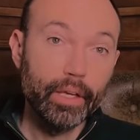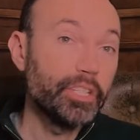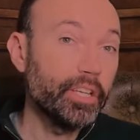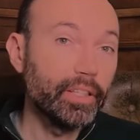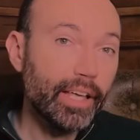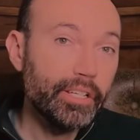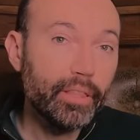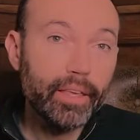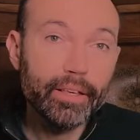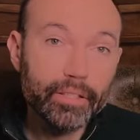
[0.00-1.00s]
She
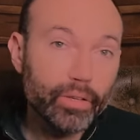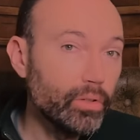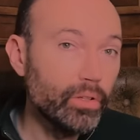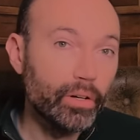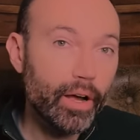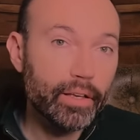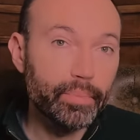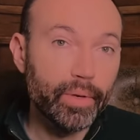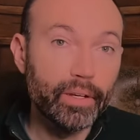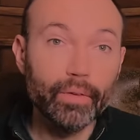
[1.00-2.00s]
allegedly assaulted her
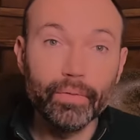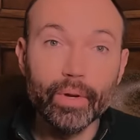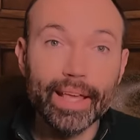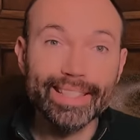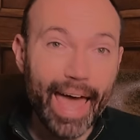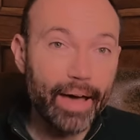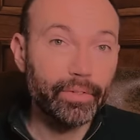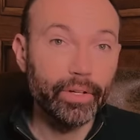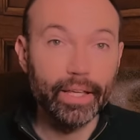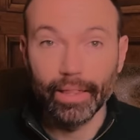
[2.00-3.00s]
husband a few days
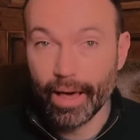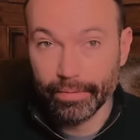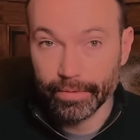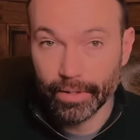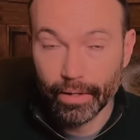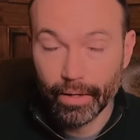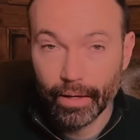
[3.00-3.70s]
after he left.